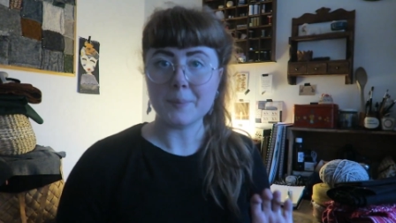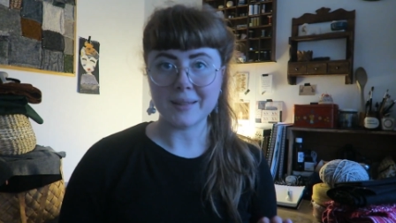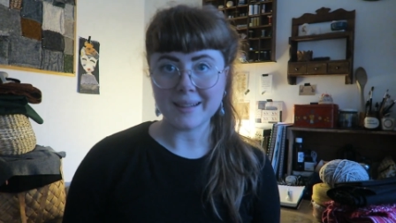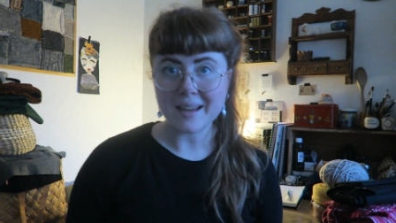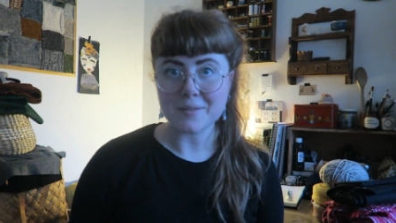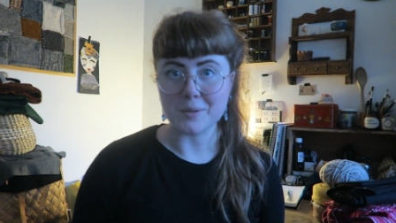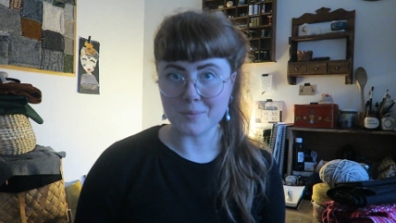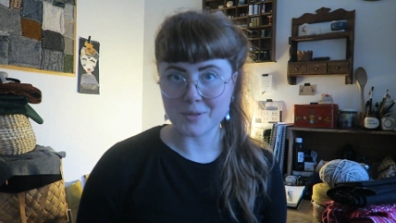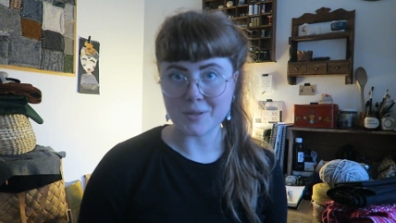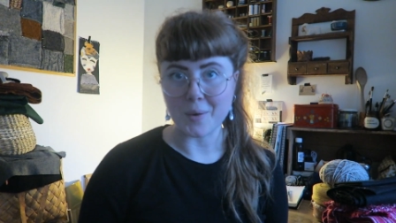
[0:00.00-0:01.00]
But then I have
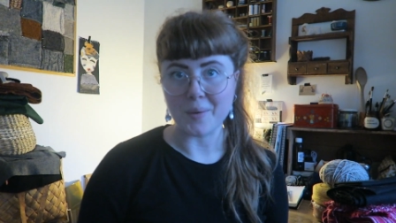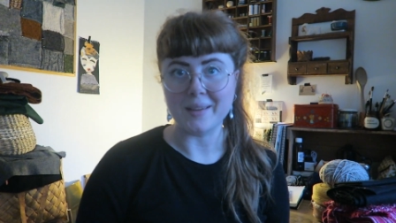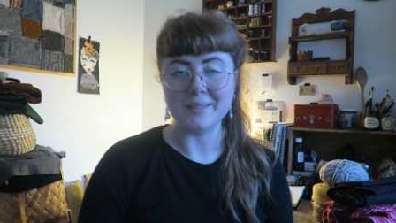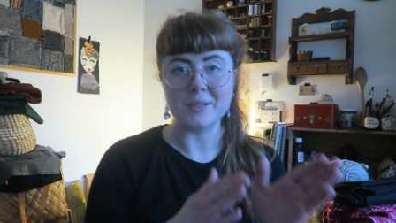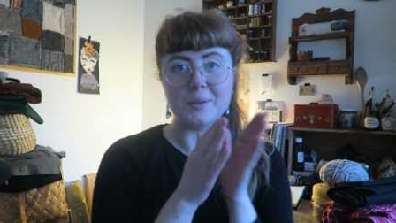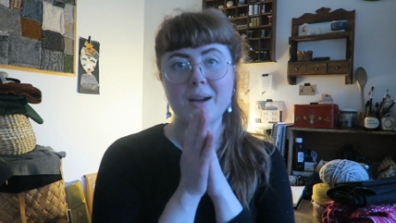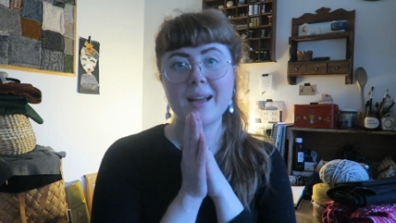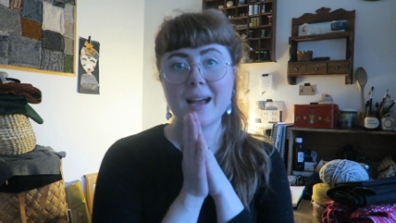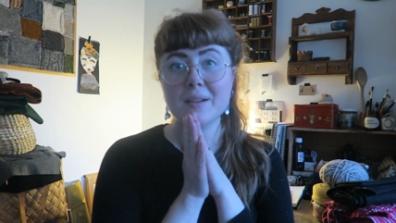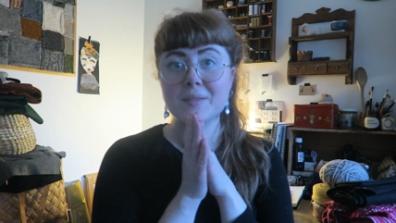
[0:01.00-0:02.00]
some sewing to do.
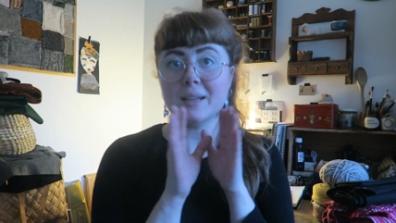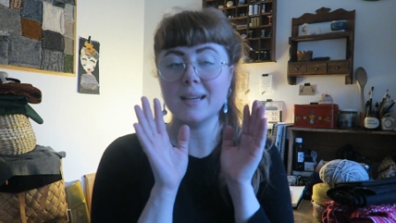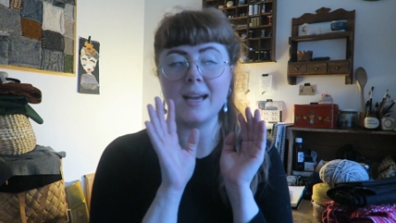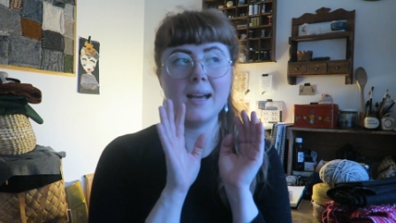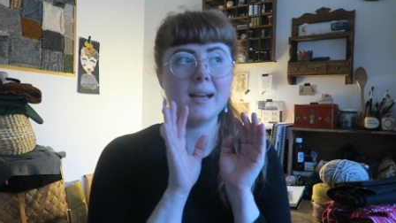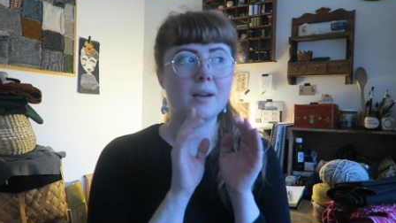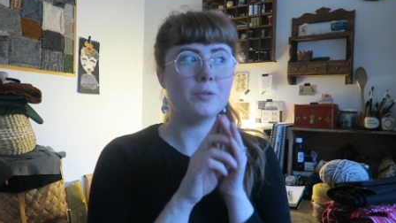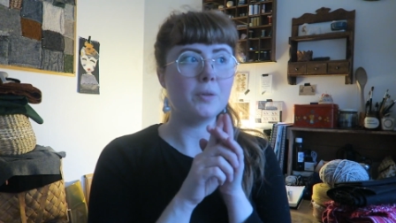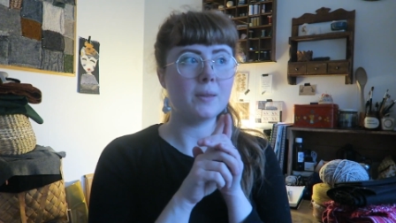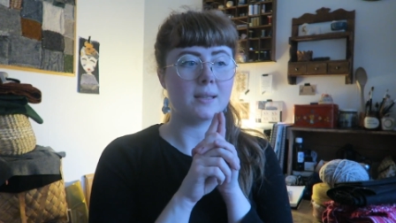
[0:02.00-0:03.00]
I have a
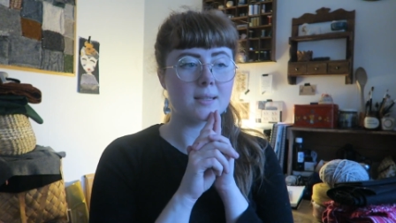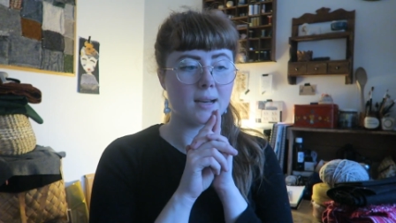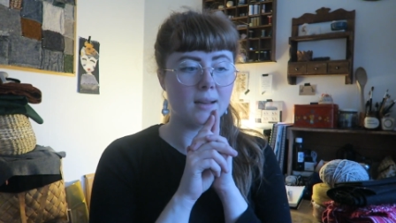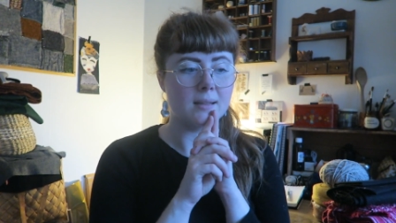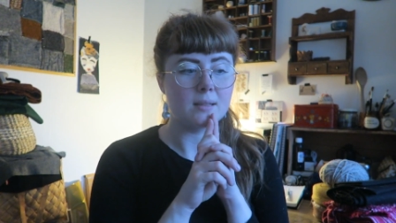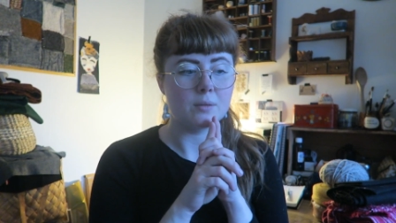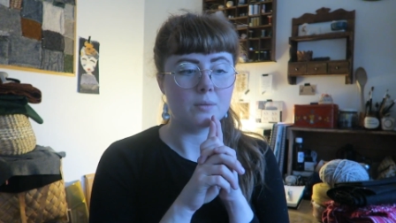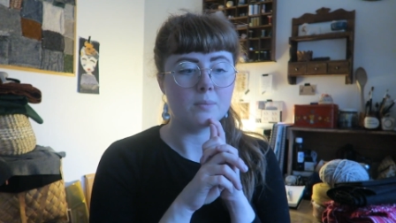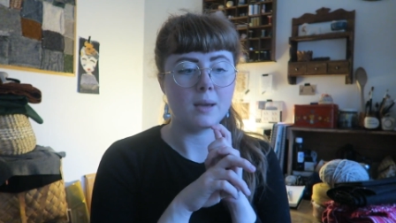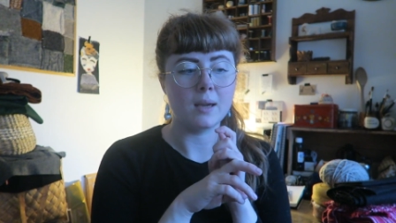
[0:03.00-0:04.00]
few things that I need to
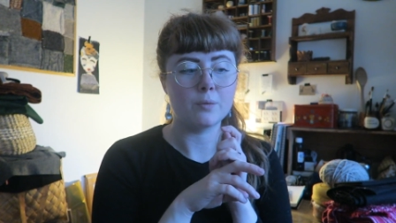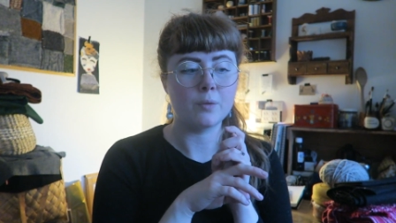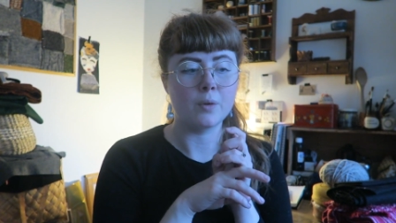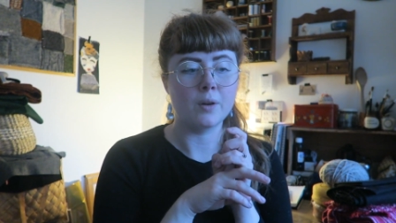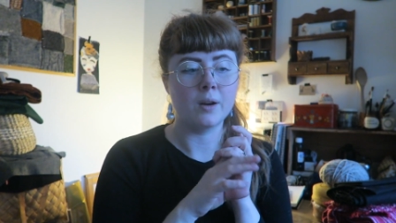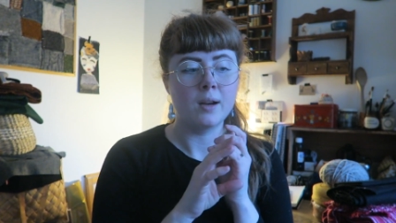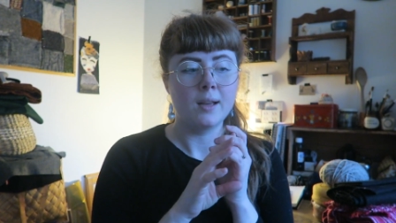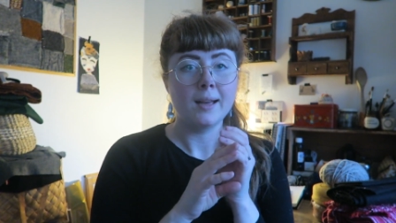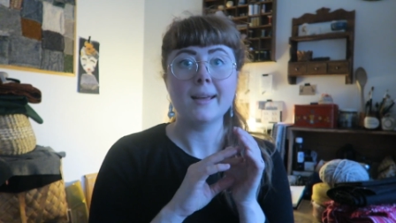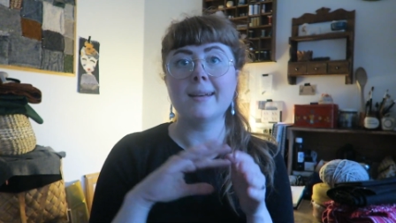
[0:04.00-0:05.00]
make for
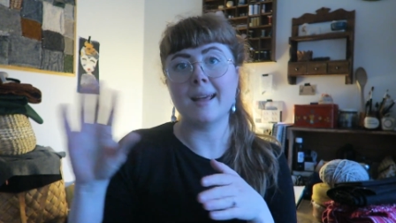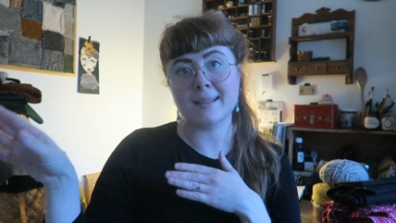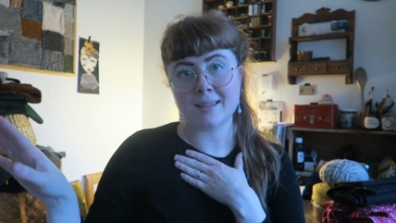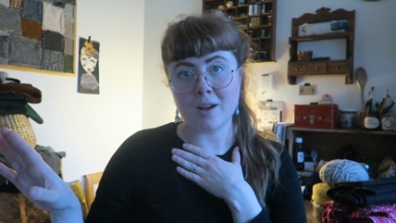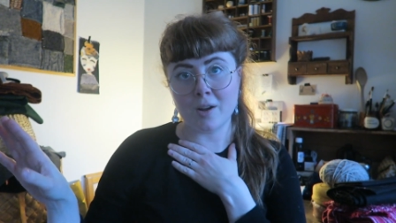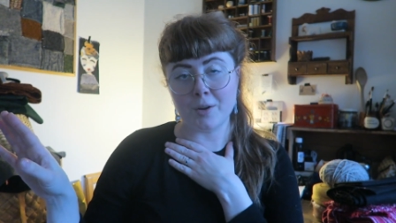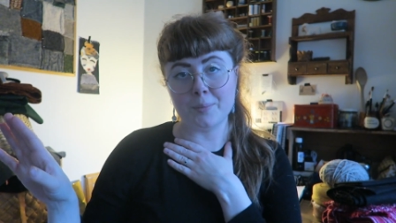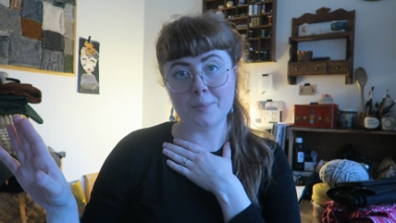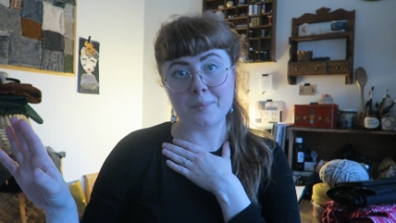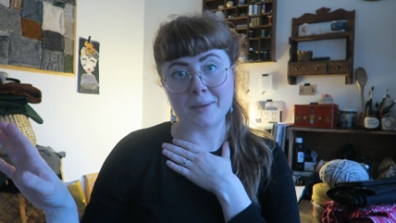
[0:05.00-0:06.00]
next
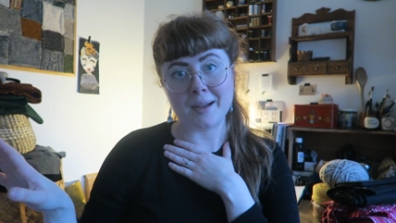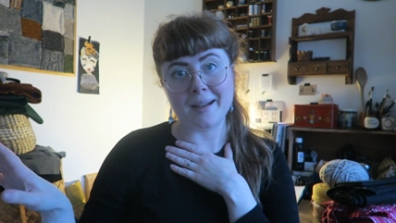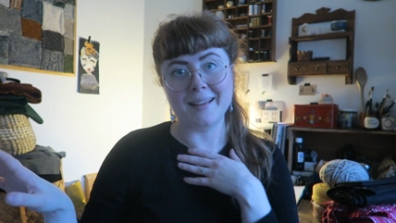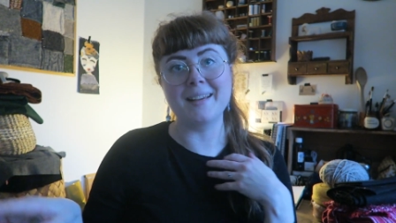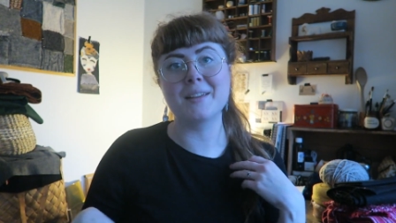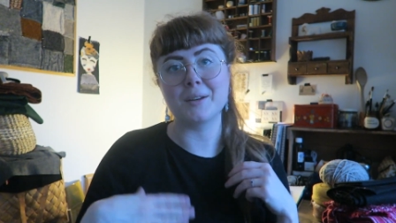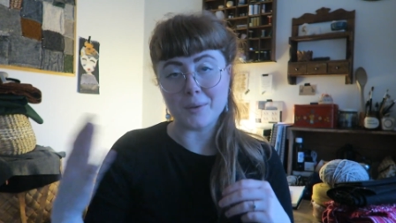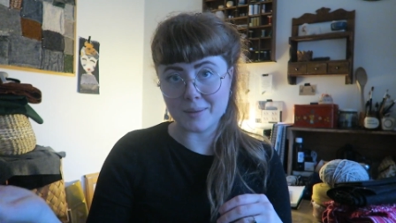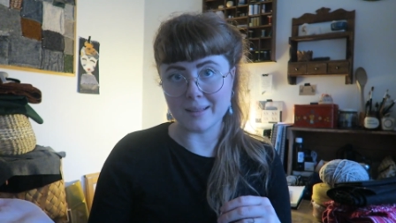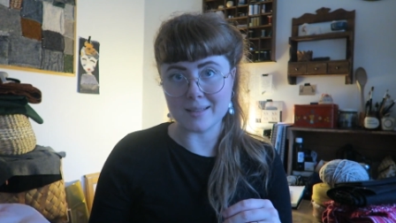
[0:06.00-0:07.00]
autumn, but you
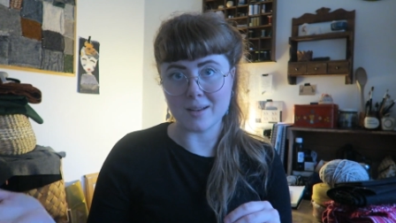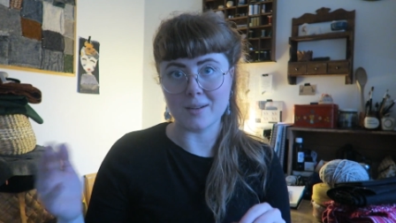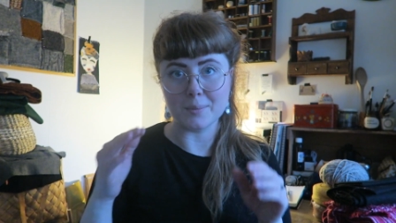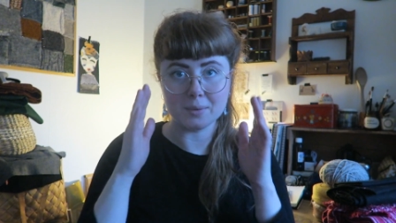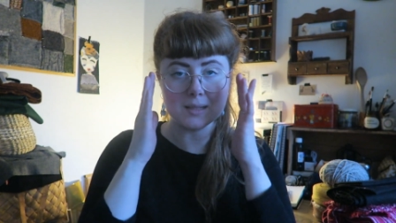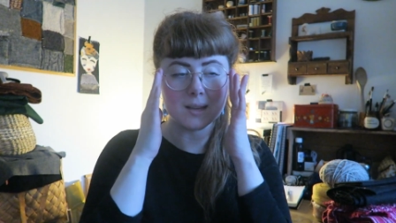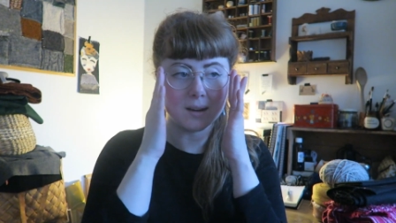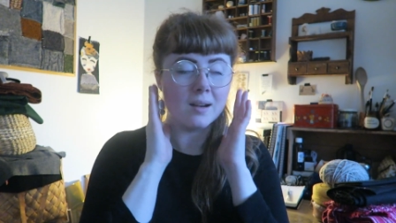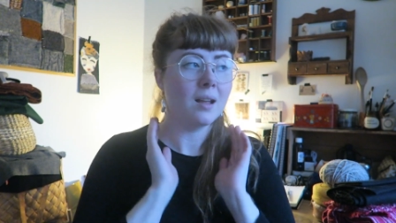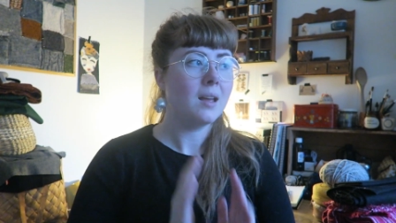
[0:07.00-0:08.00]
know, this year.